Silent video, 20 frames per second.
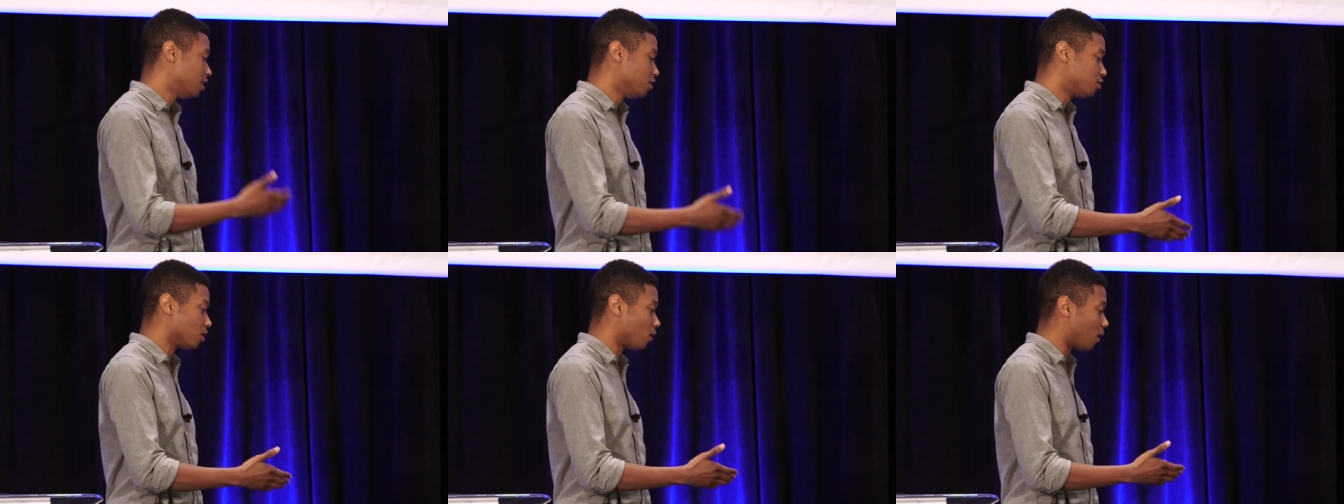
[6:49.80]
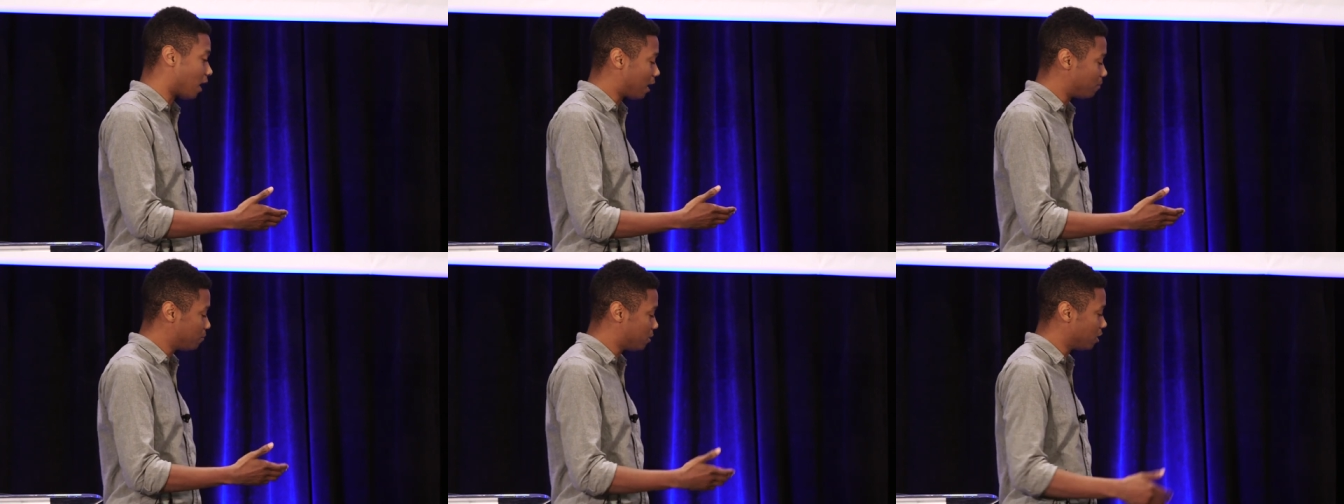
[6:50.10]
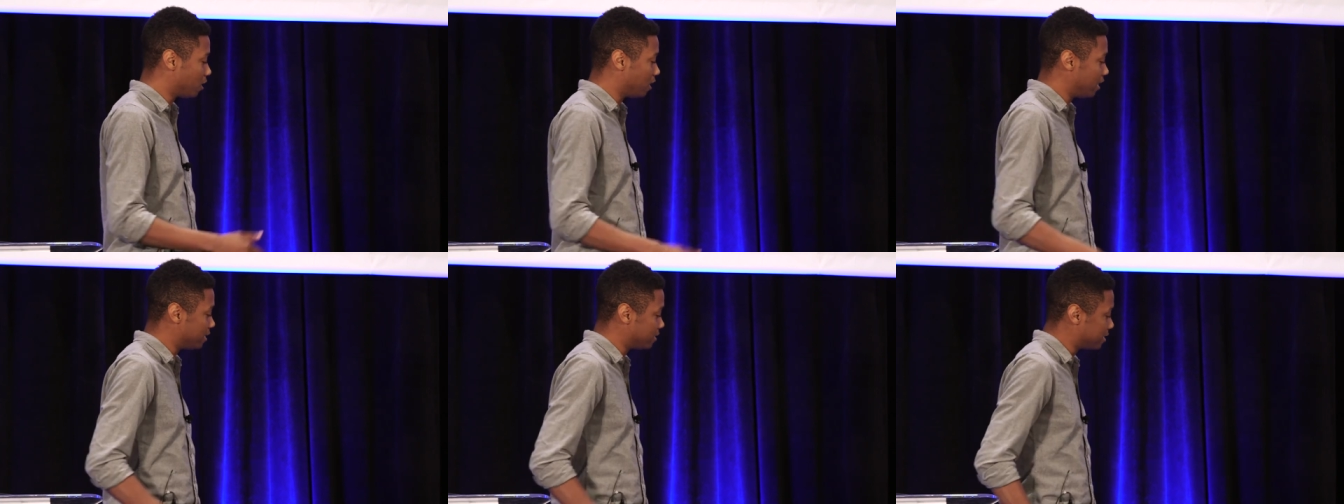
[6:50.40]
So I'm
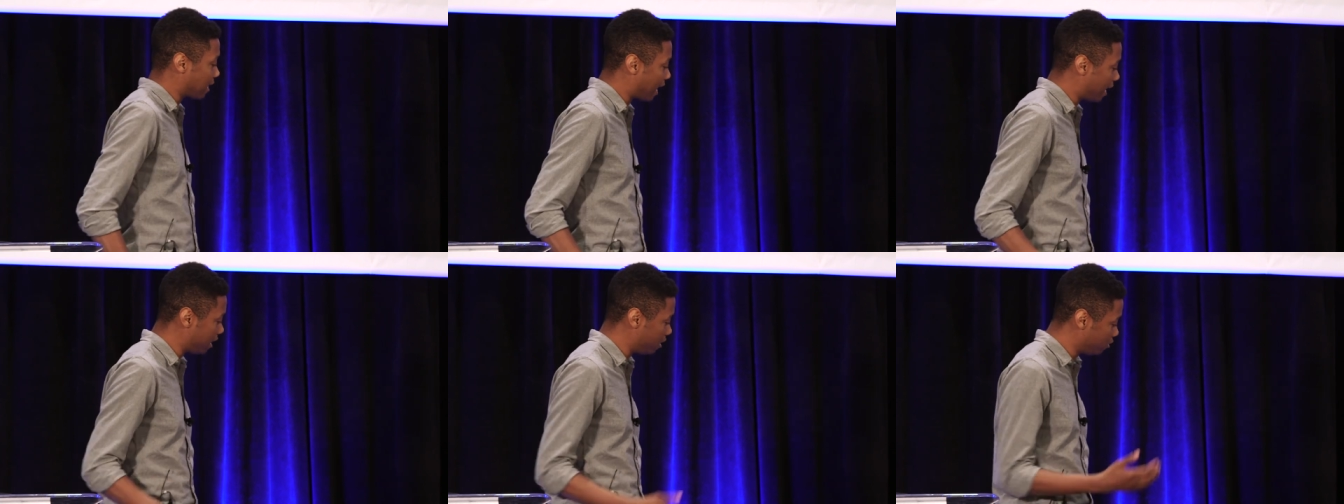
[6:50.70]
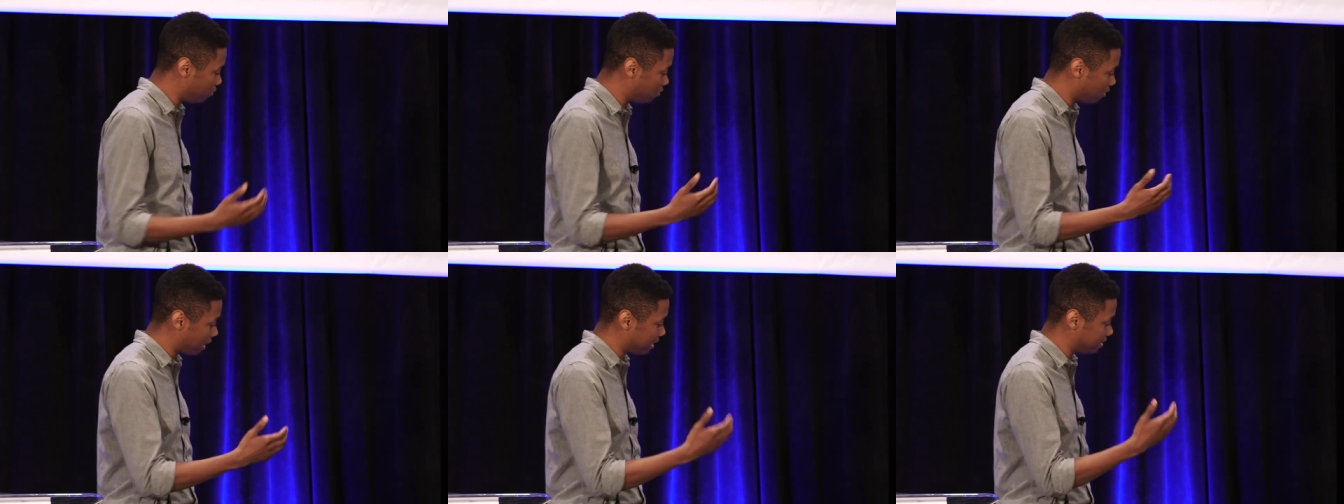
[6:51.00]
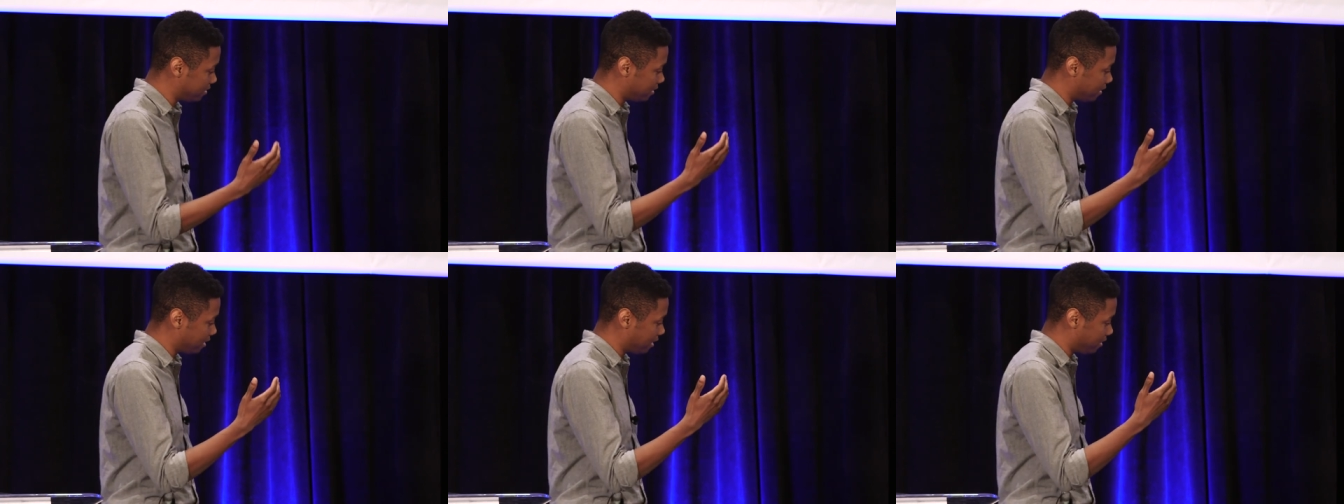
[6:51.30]
curious, how did you
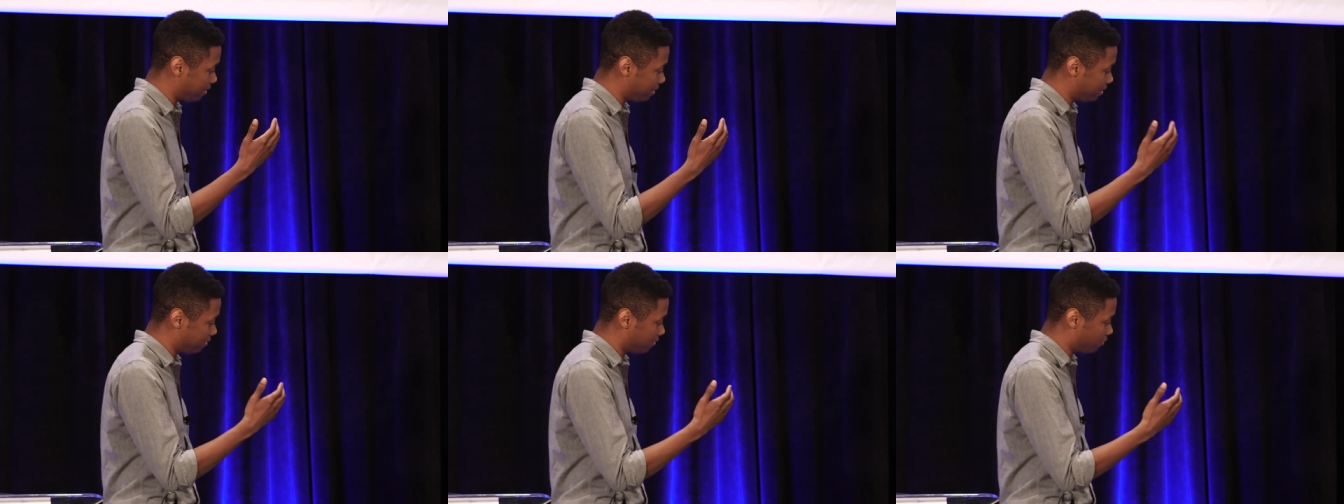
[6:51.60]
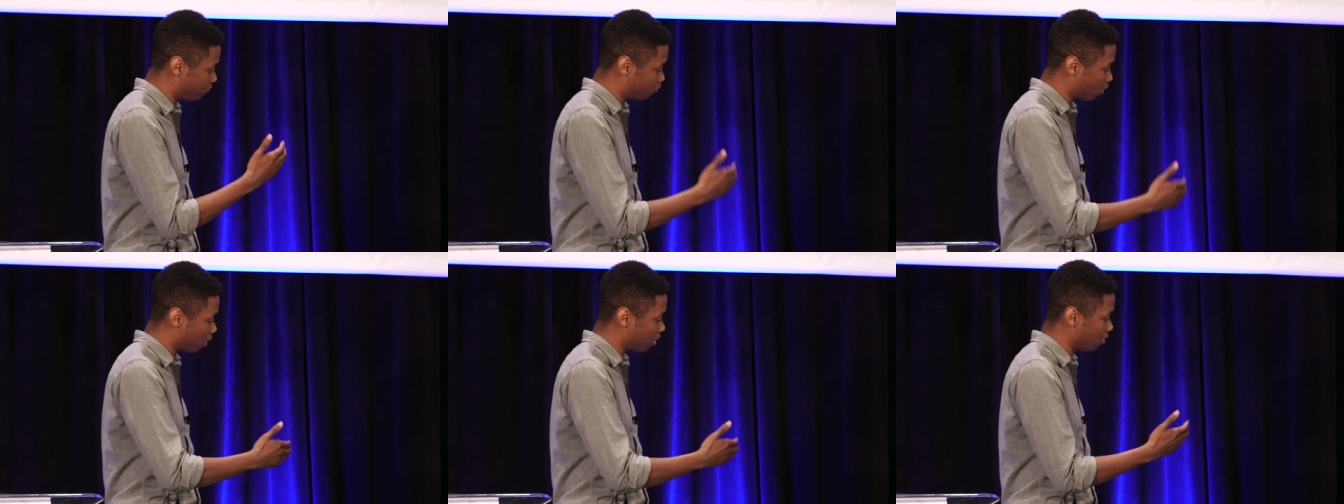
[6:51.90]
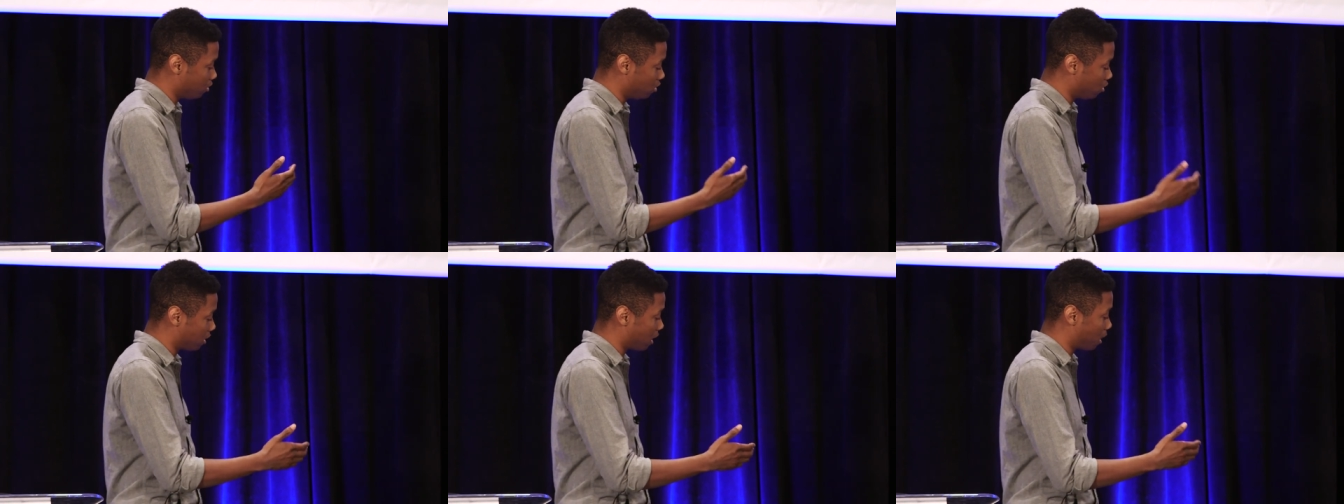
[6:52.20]
guys, in
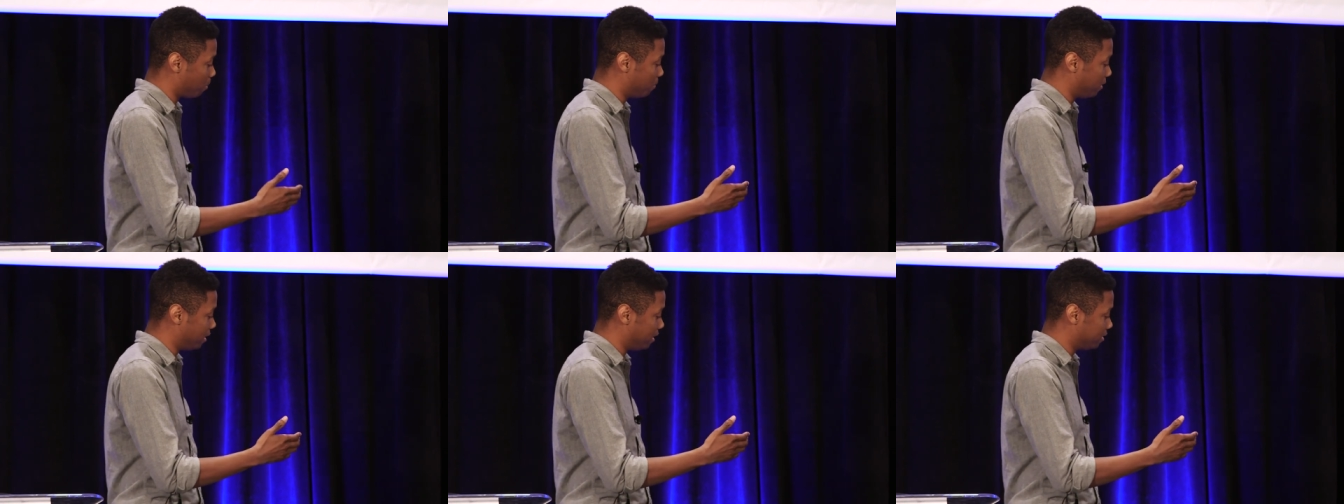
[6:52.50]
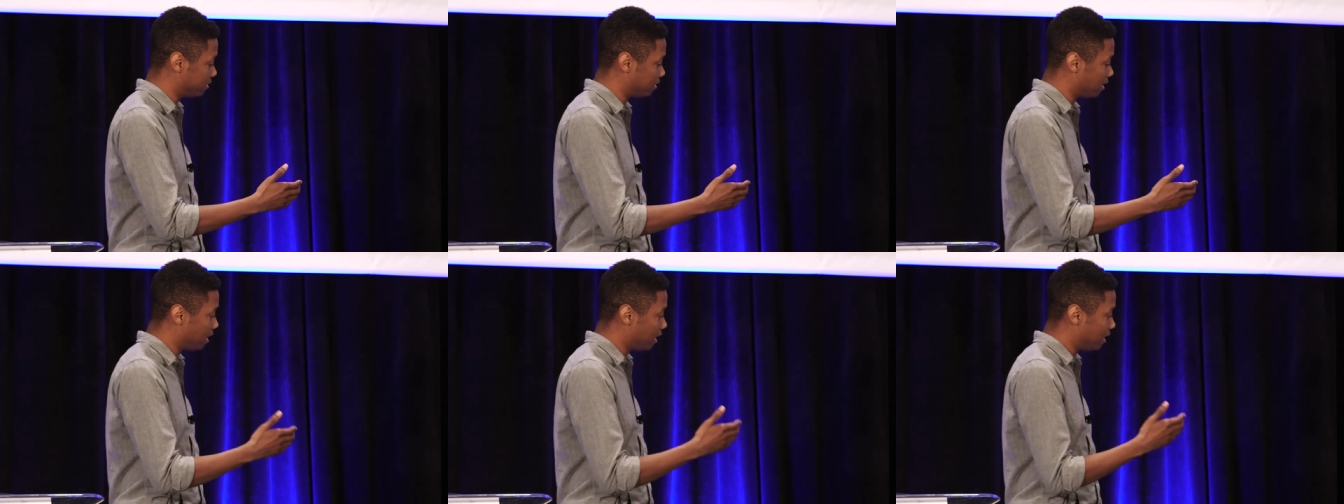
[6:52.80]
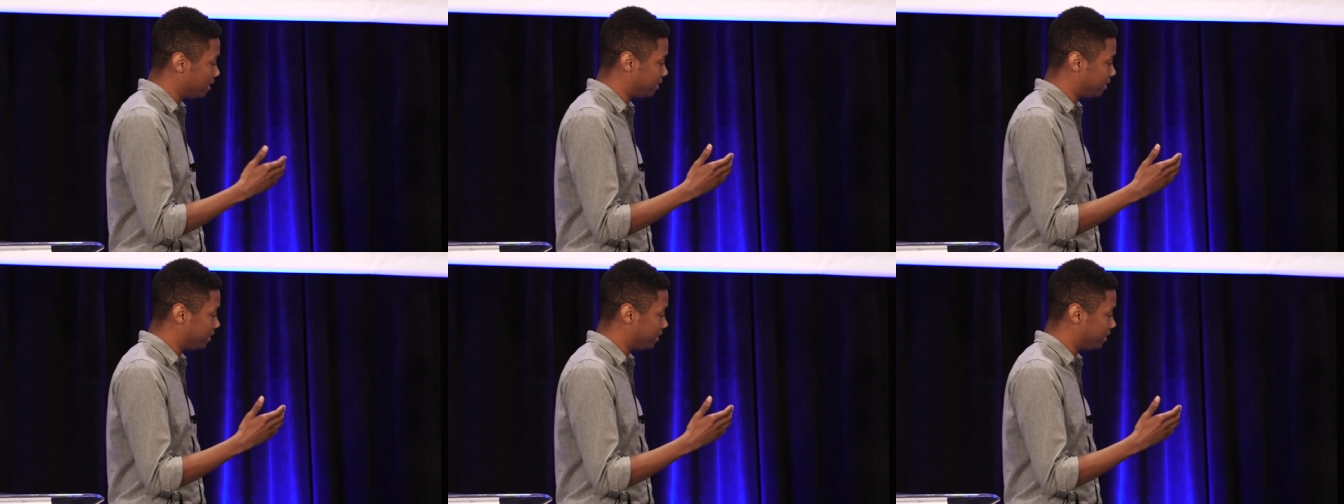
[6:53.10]
starting your companies,